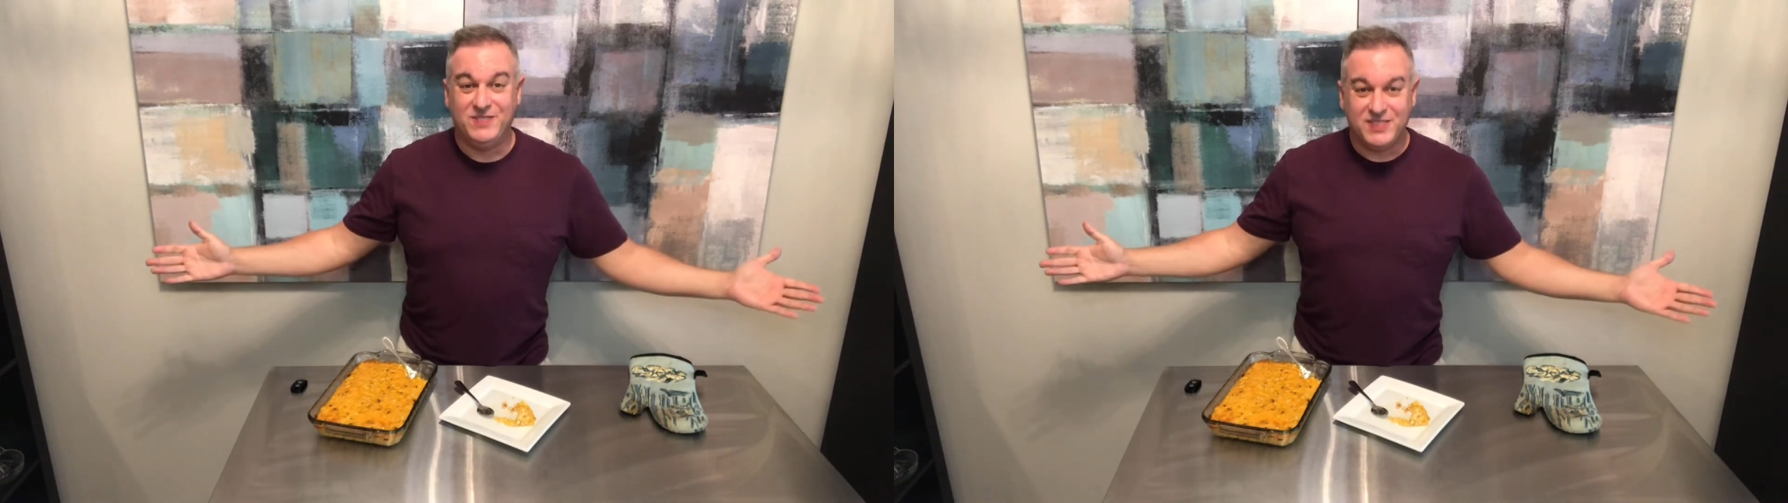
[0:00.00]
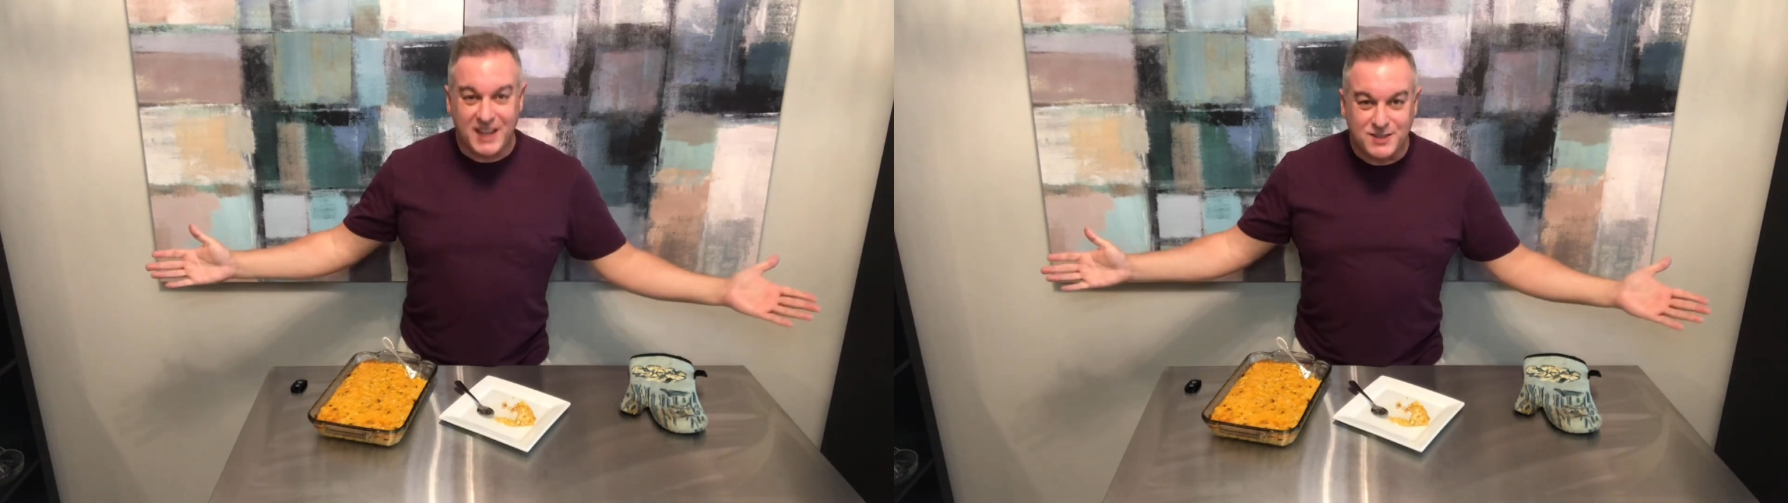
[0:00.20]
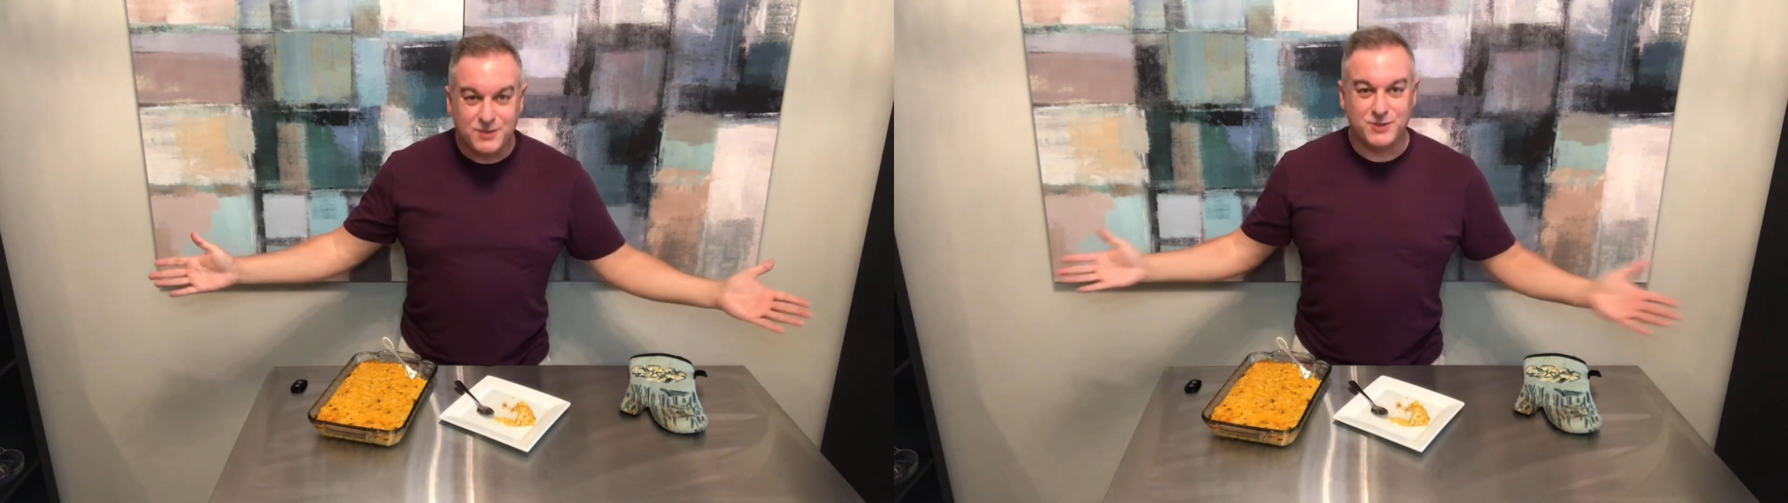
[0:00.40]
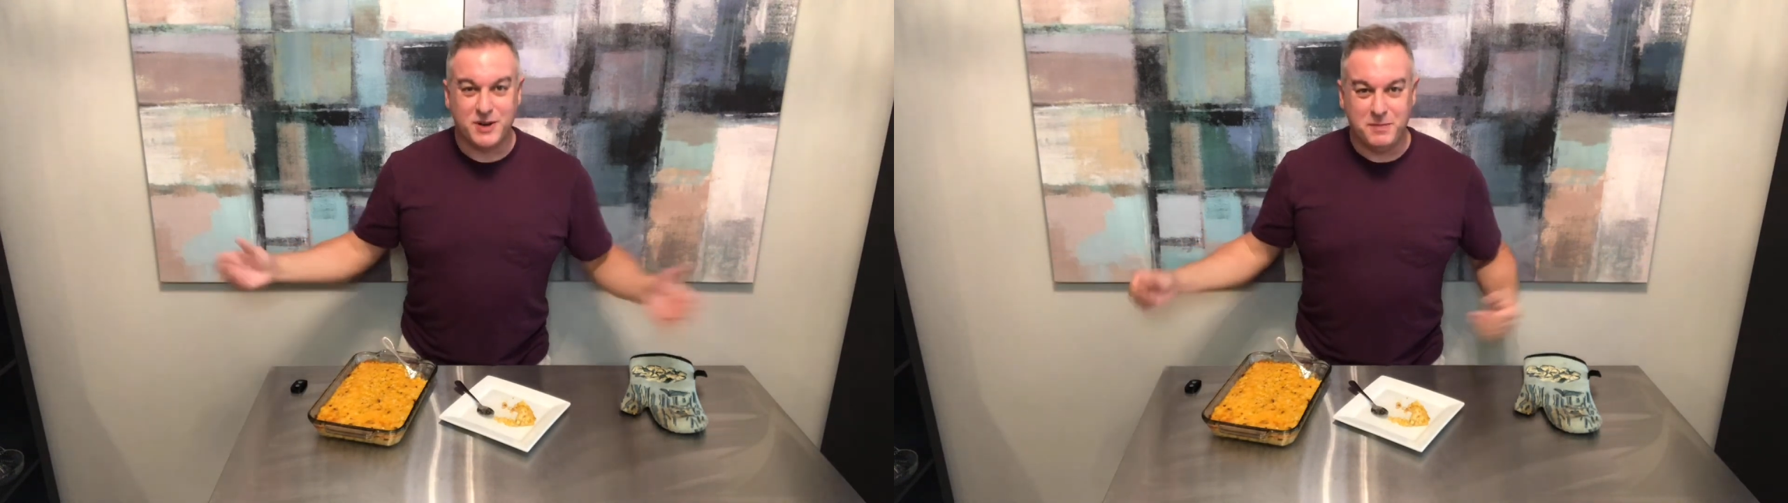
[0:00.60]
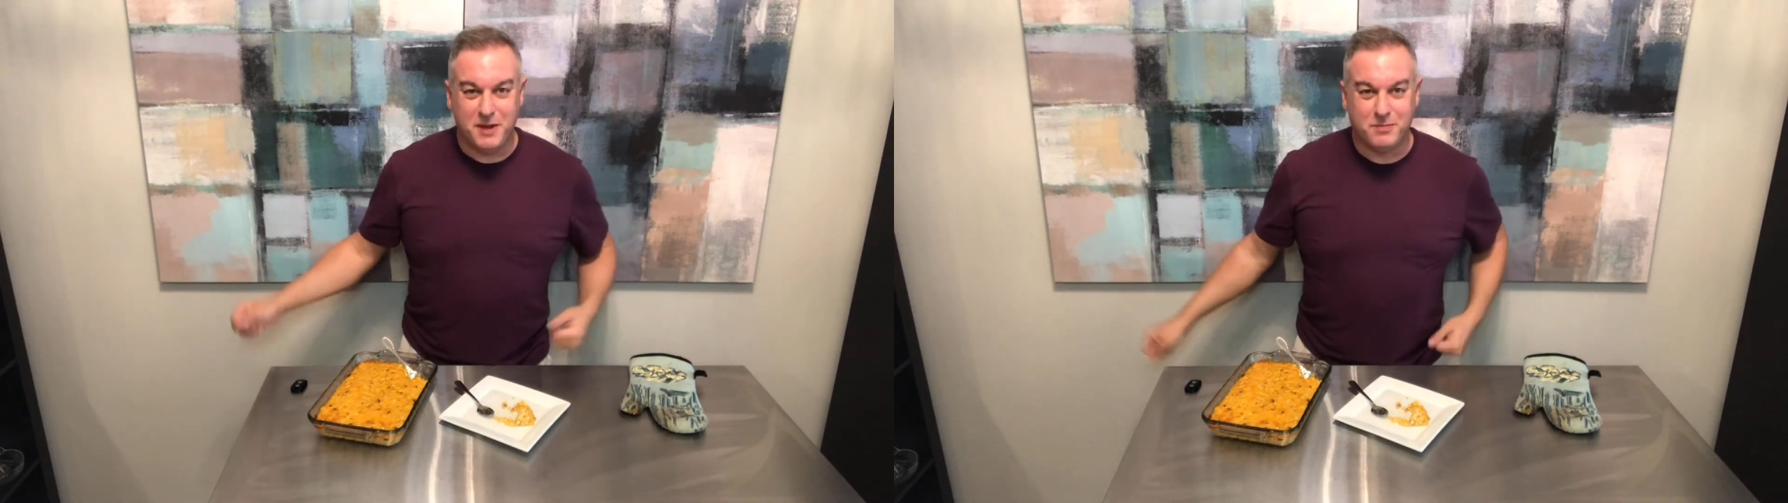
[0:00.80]
Thanks for joining
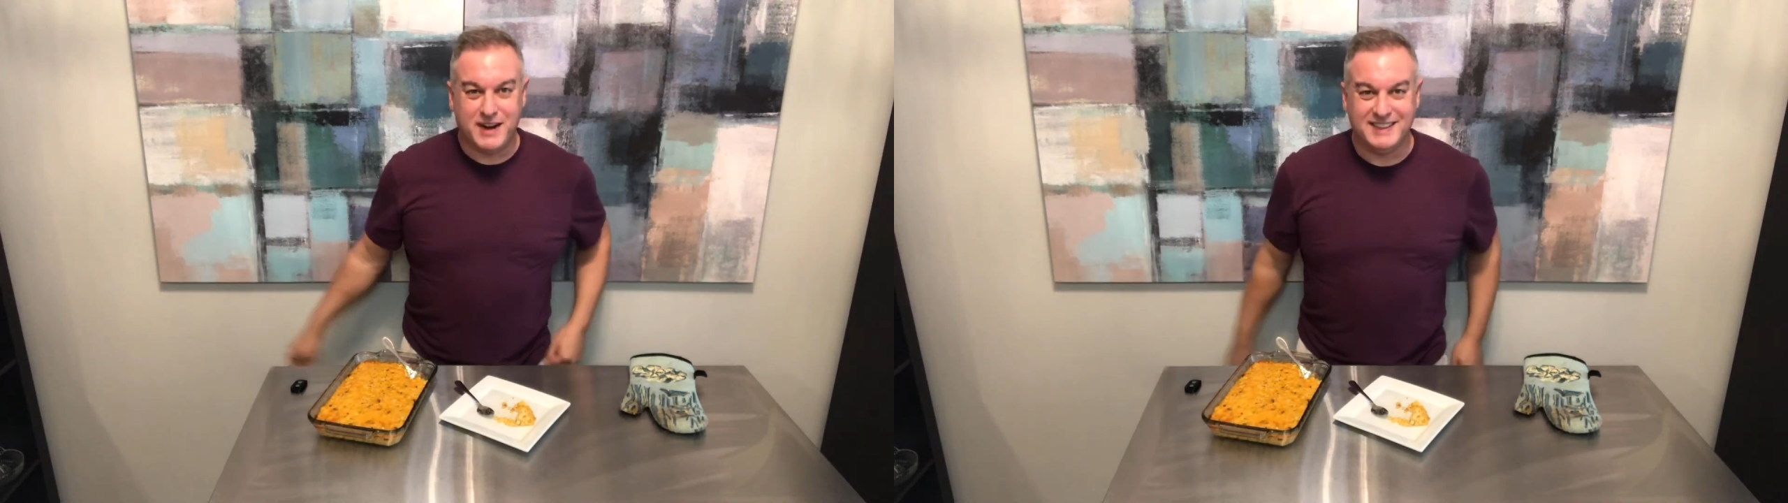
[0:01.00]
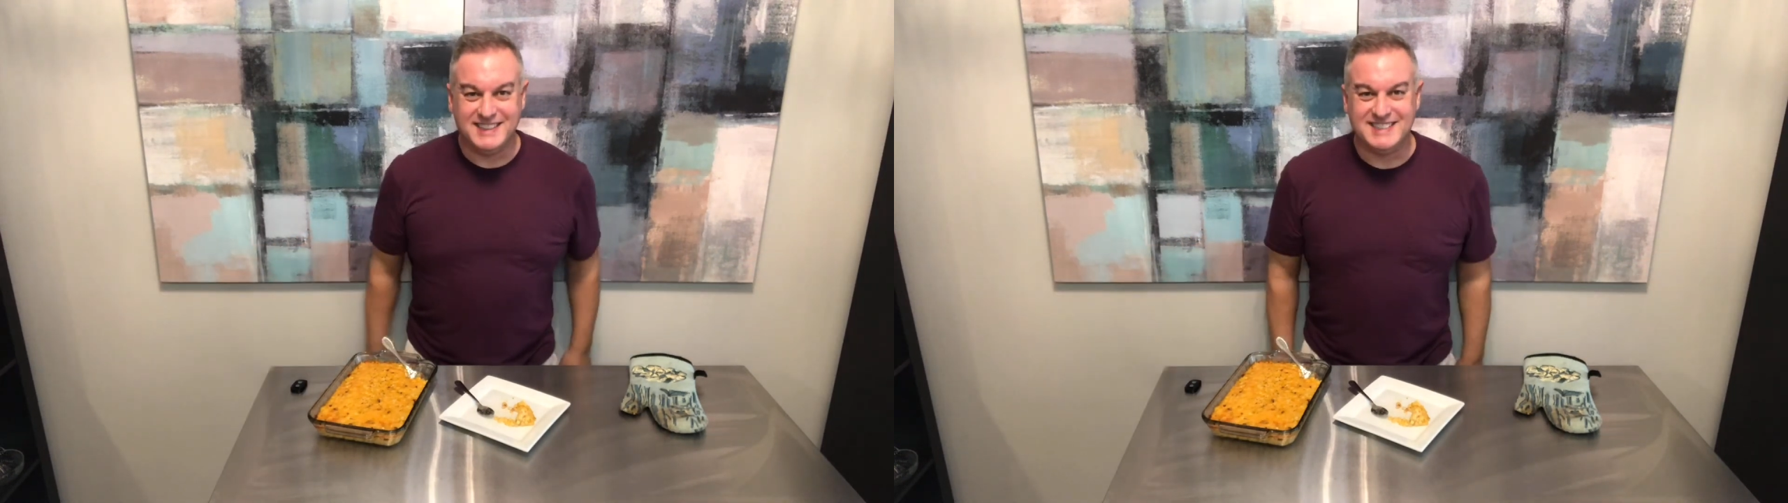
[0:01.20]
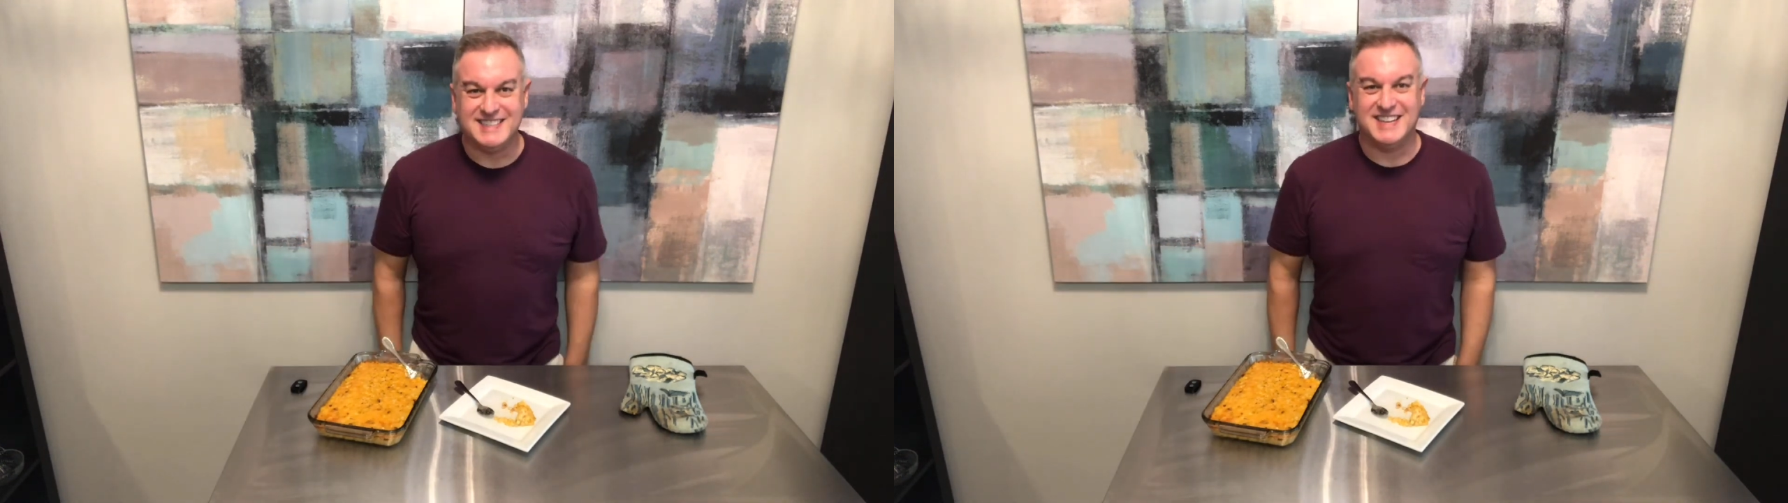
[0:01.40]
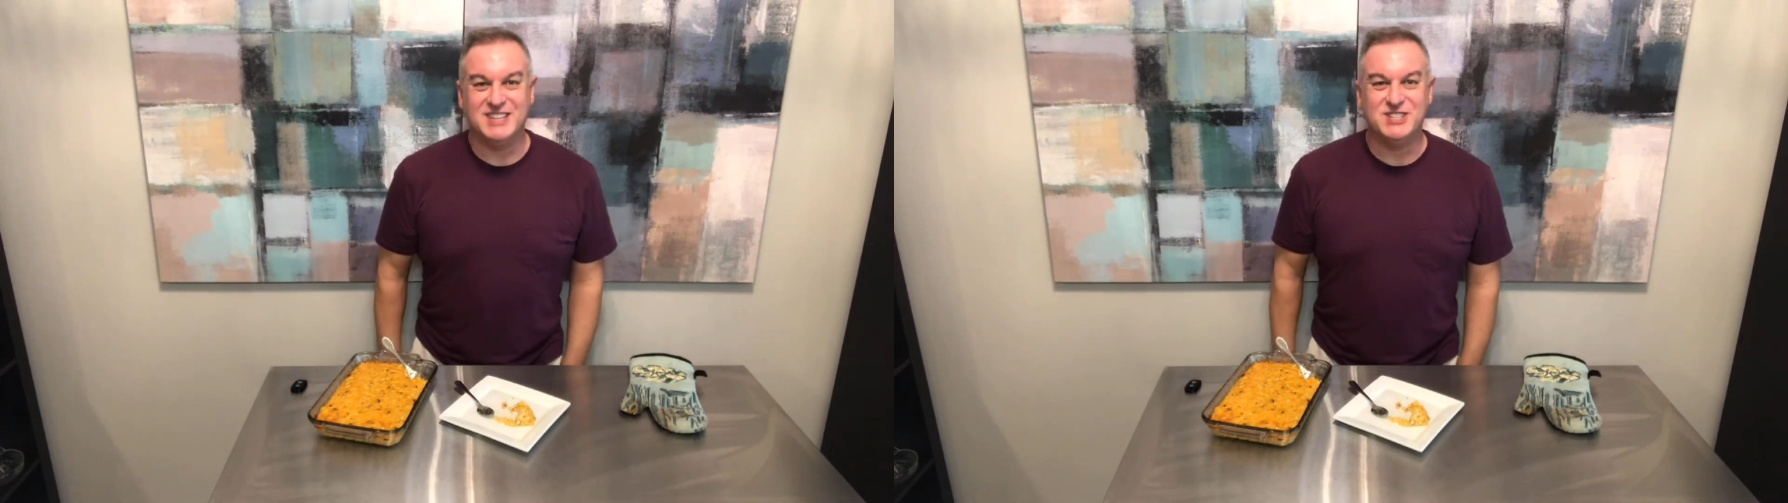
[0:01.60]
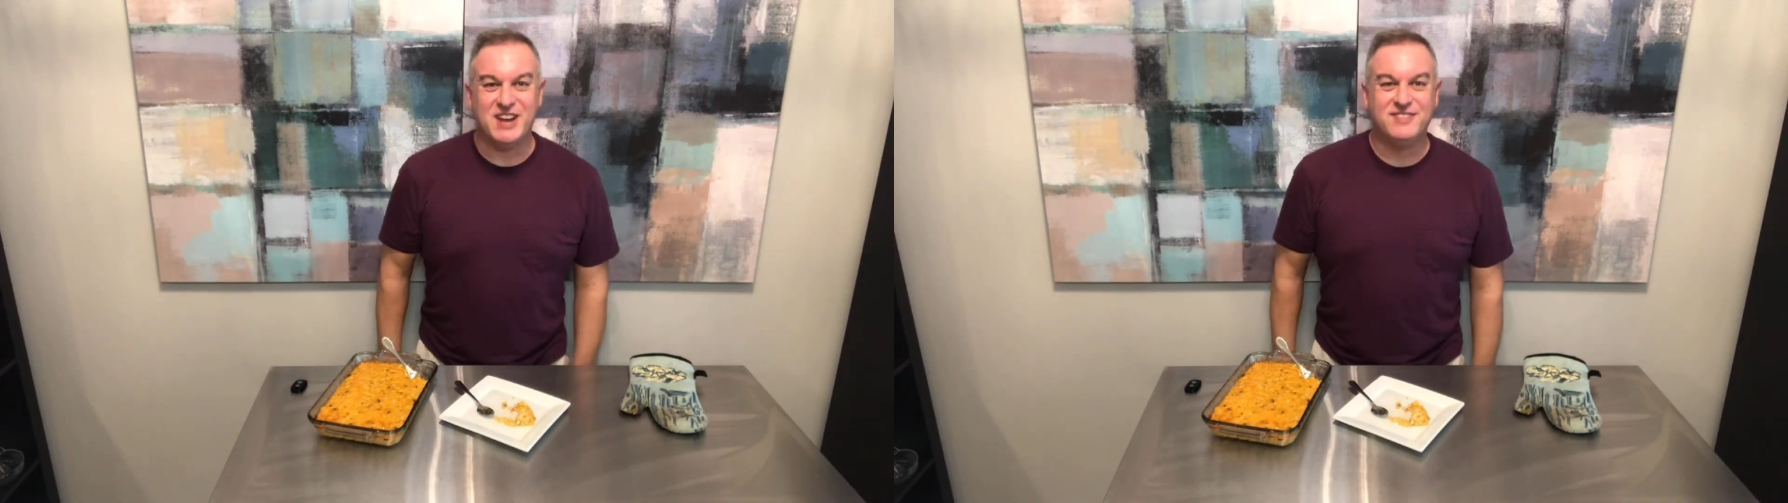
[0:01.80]
me on Bradley the Singing
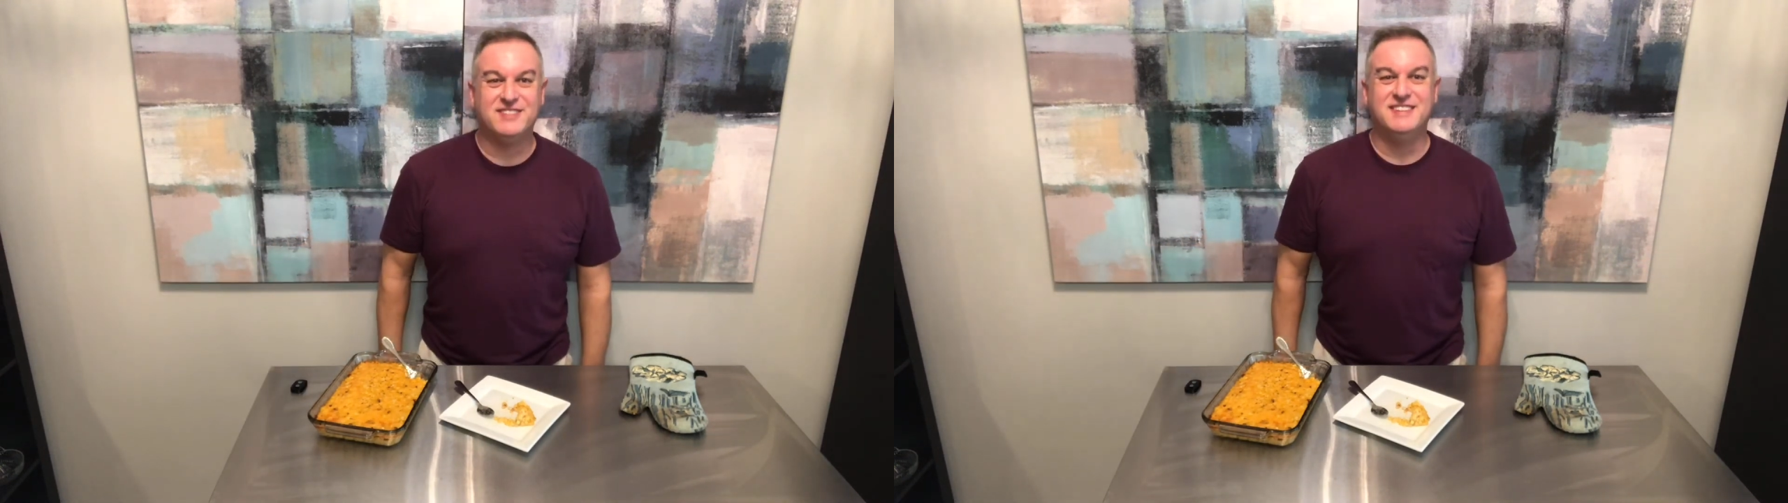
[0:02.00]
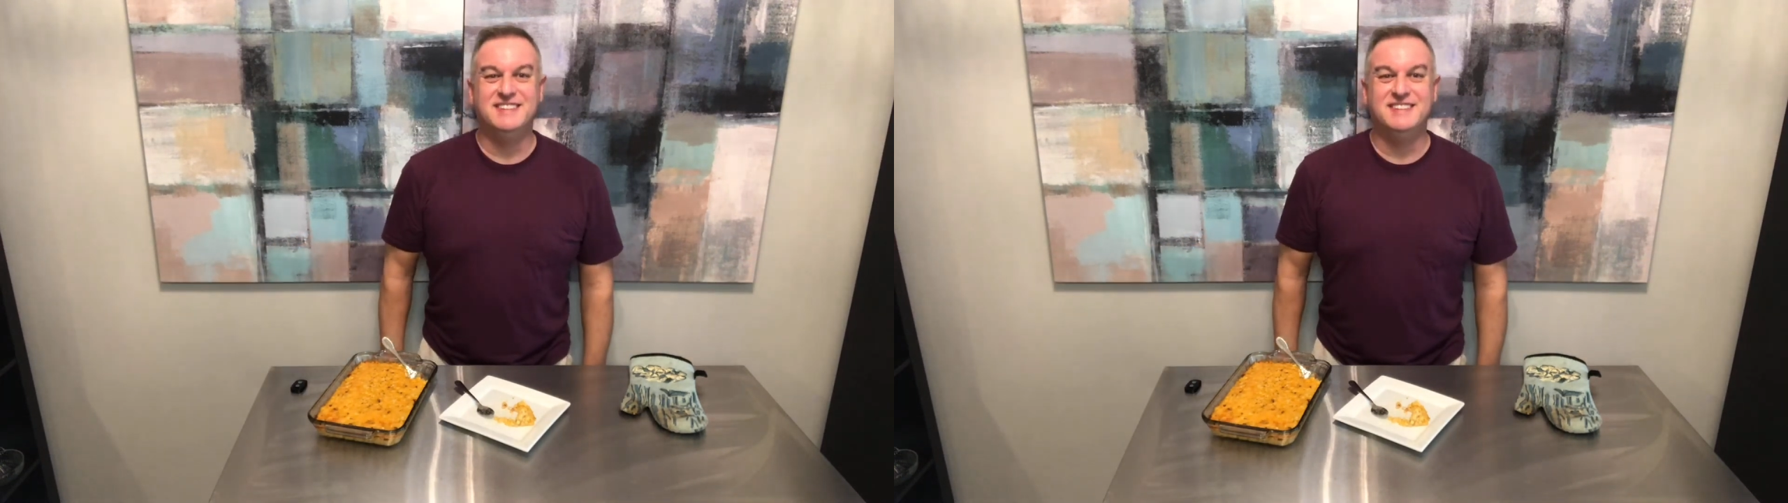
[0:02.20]
Chef.